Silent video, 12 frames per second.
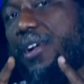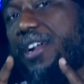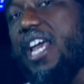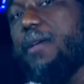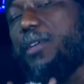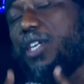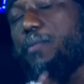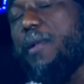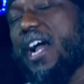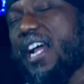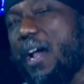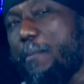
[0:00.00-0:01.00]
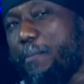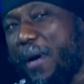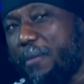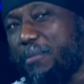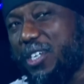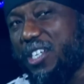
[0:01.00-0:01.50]
Our name is Blakk
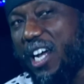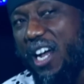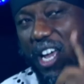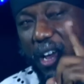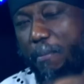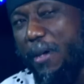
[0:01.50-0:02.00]
Empire Media.